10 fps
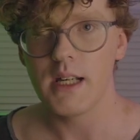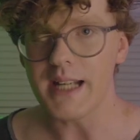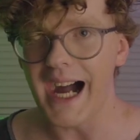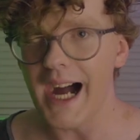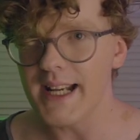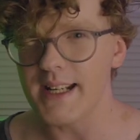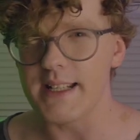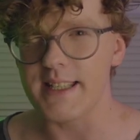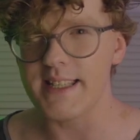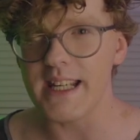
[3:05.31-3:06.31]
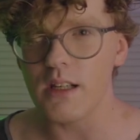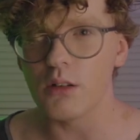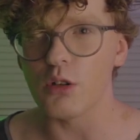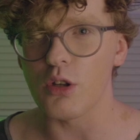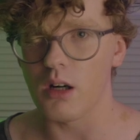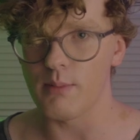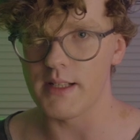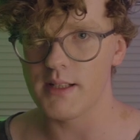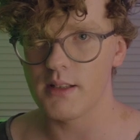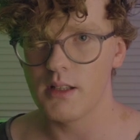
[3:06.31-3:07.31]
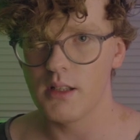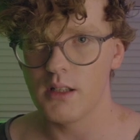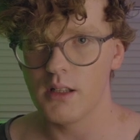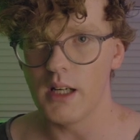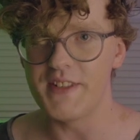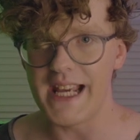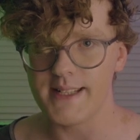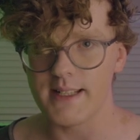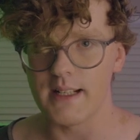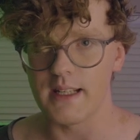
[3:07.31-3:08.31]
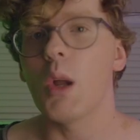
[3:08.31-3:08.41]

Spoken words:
tied in a single garment of destiny.